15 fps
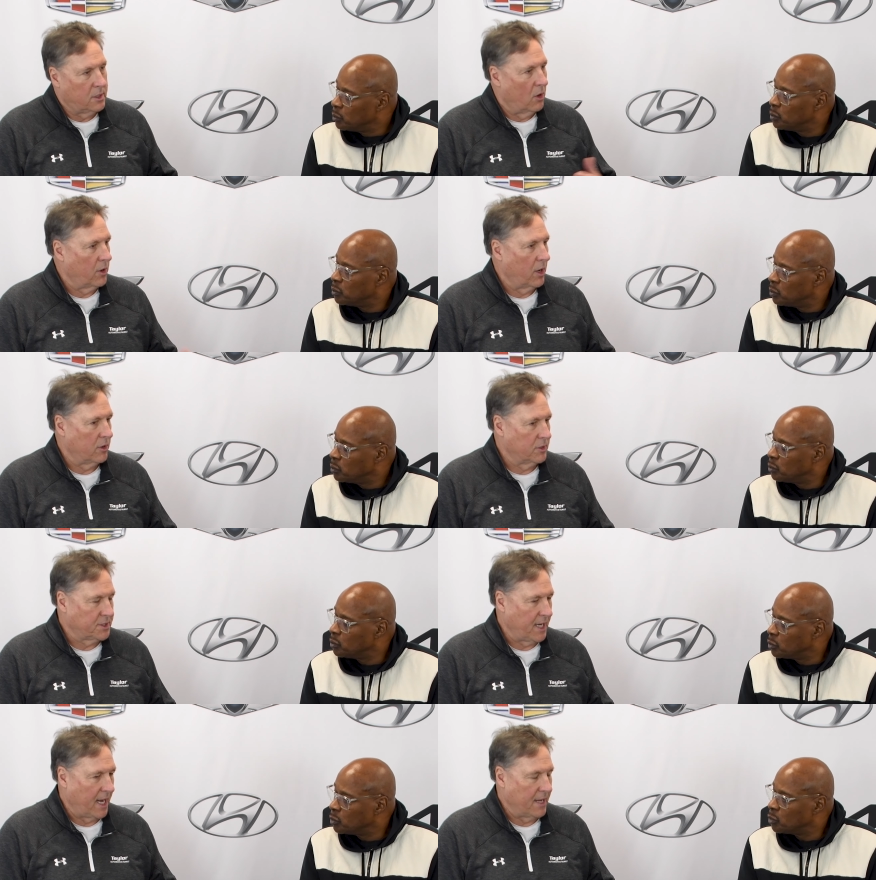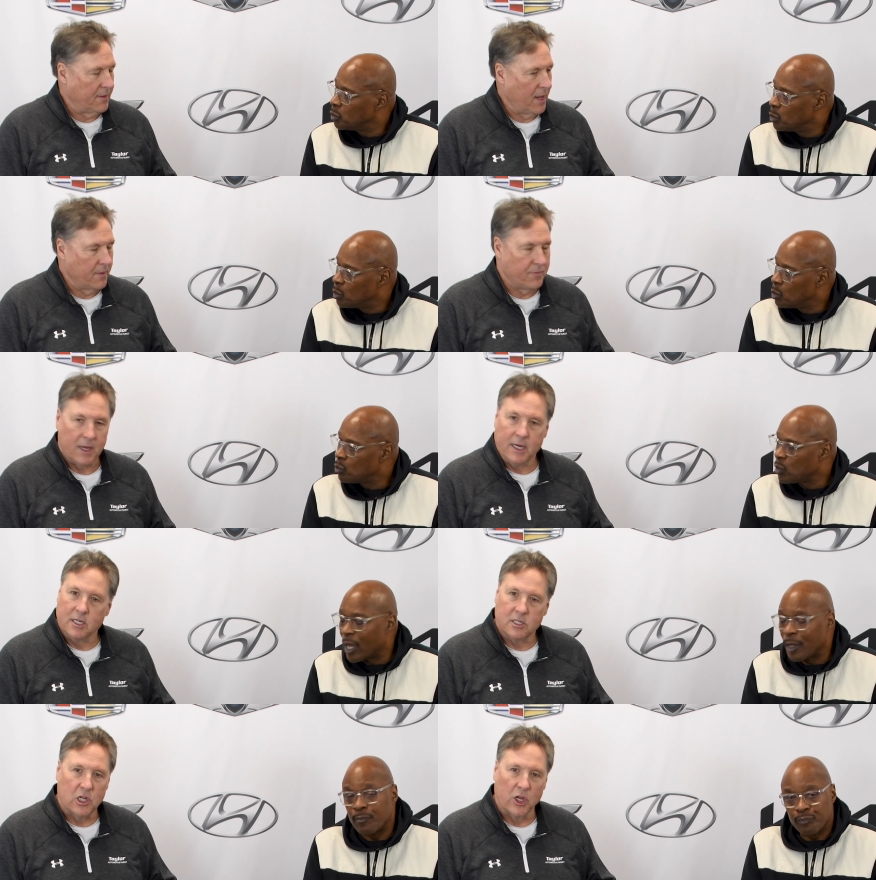Speaker 1: don't understand that
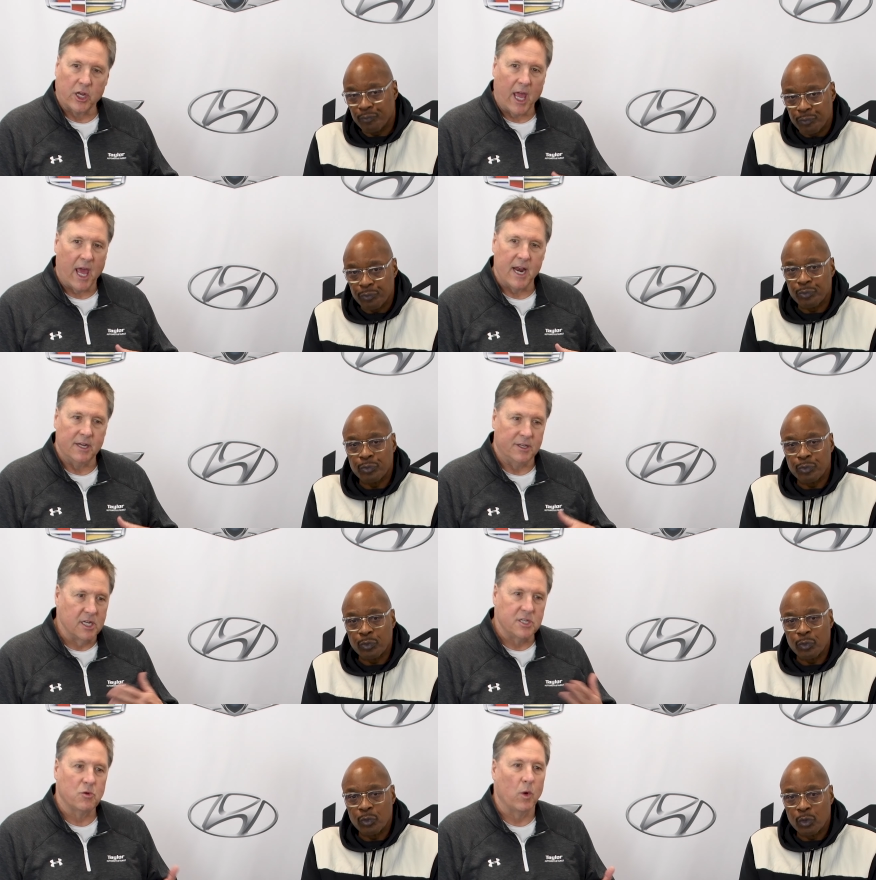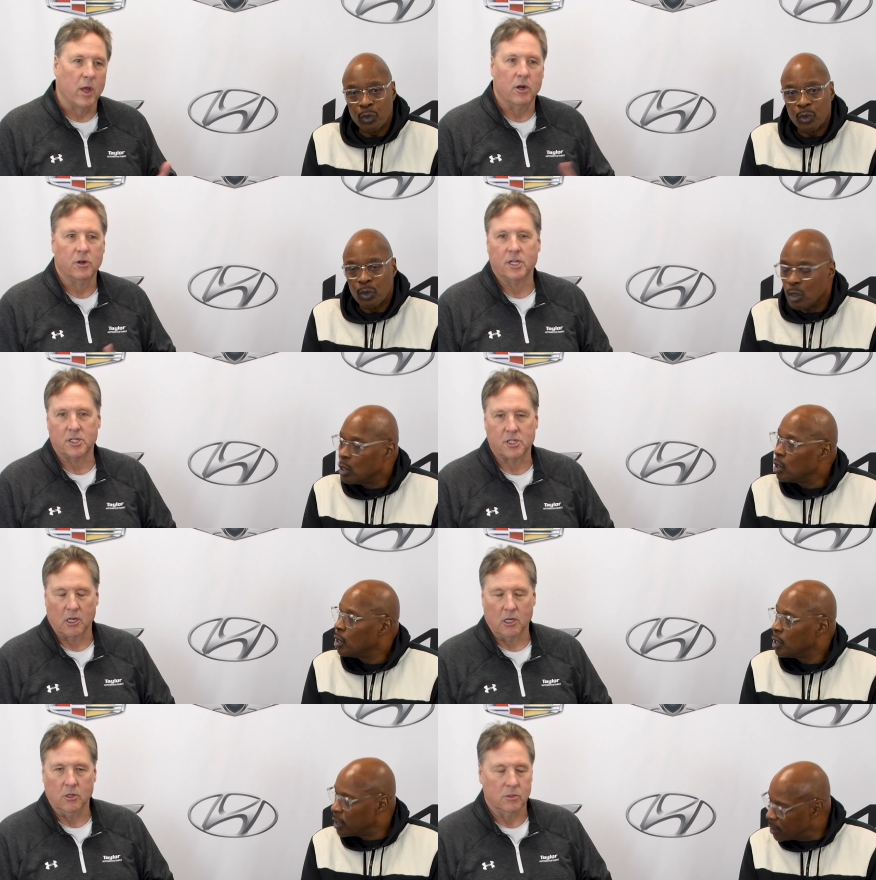they right. just look at it did you win or
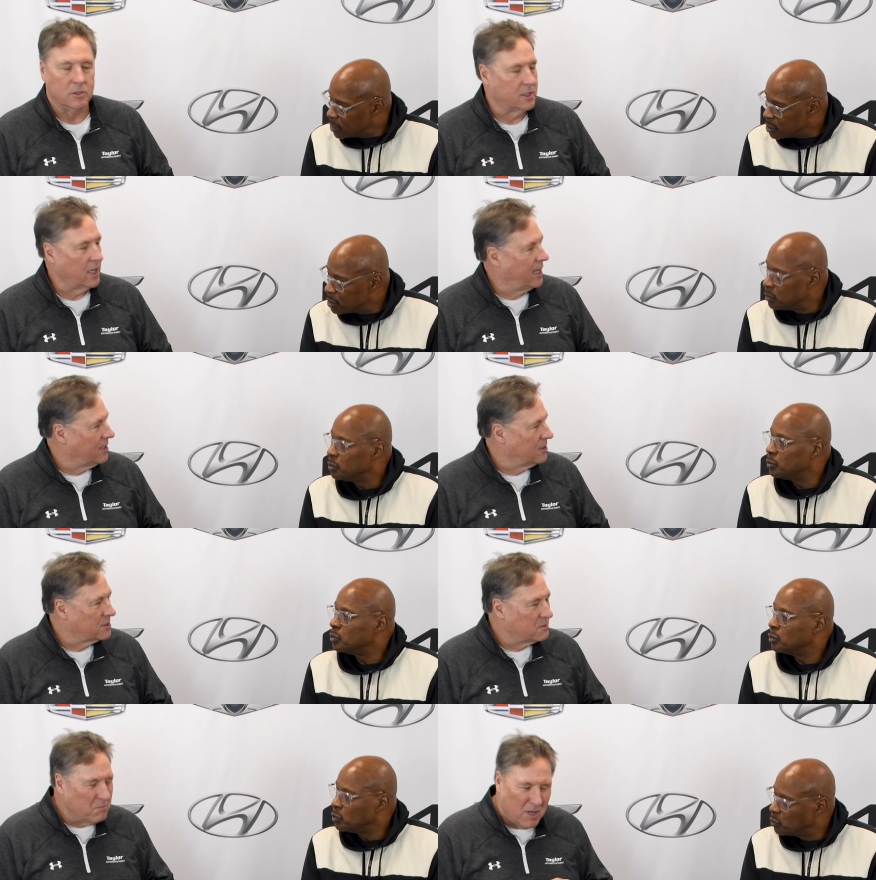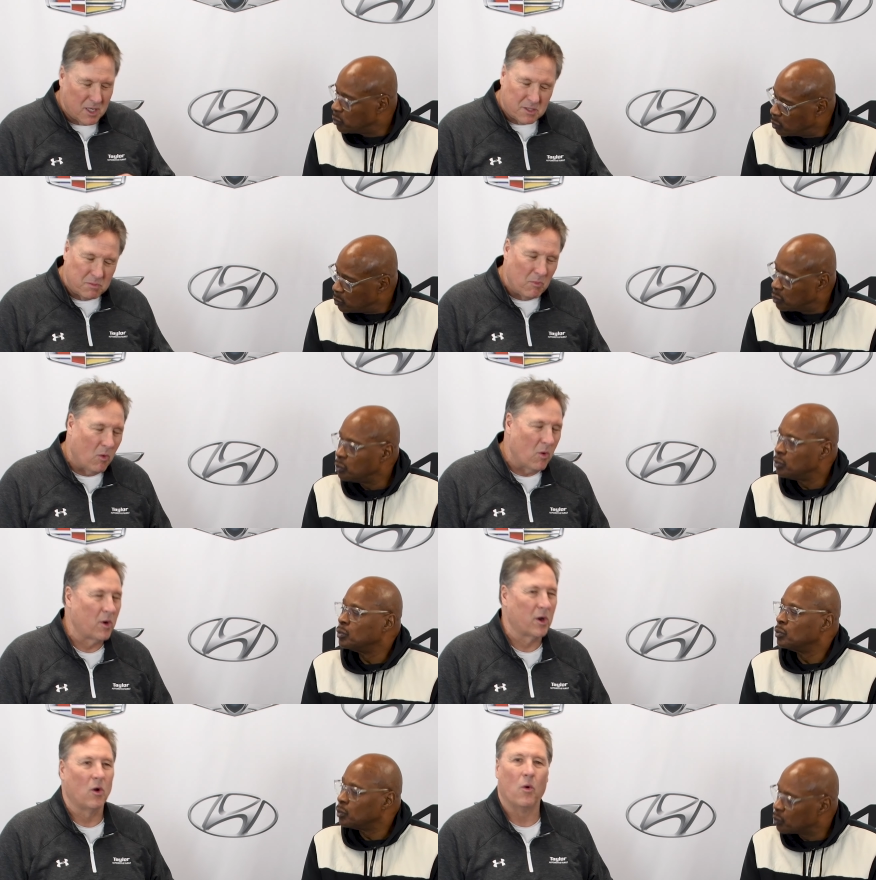did you lose yes. and there's much
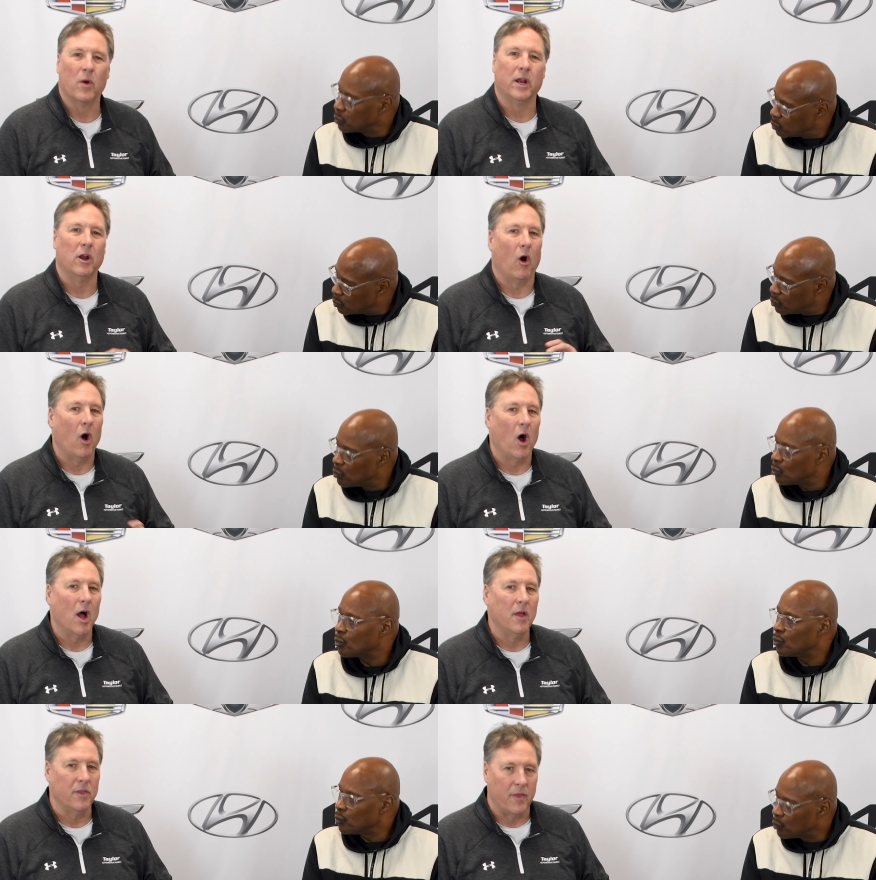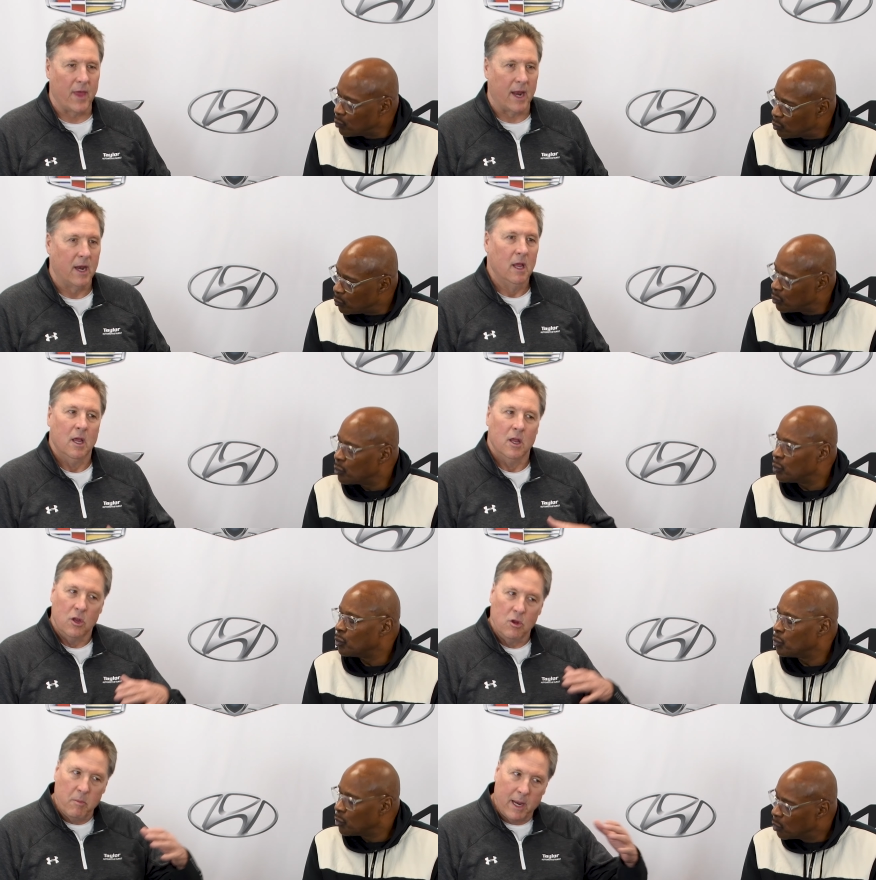more going on than that
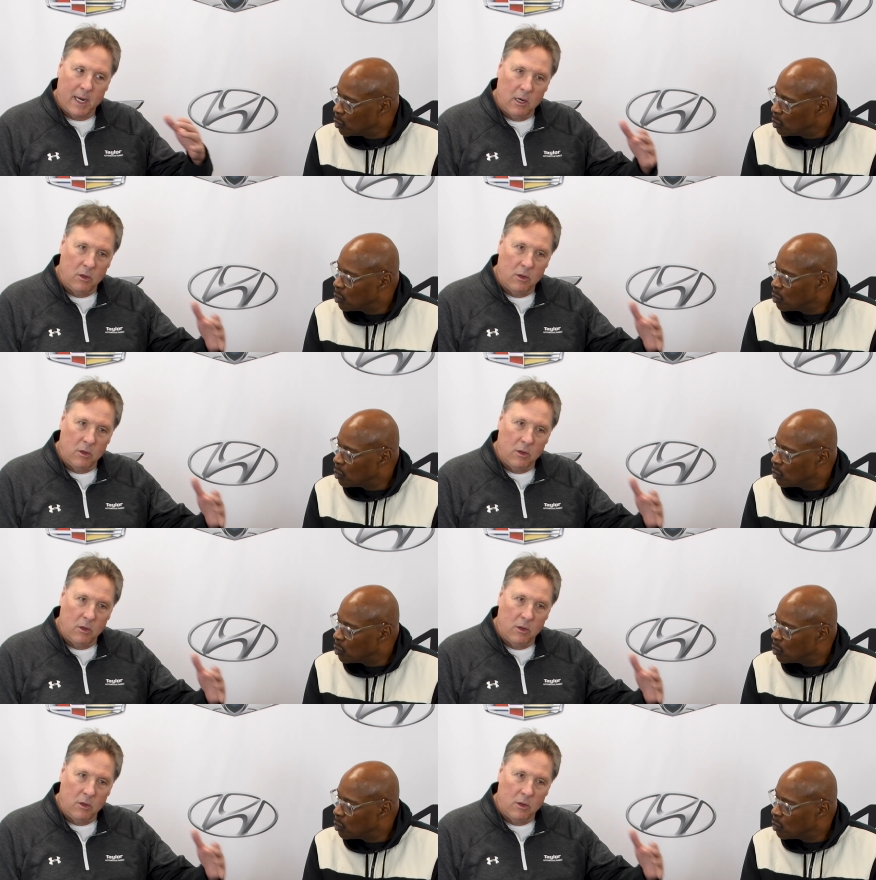you may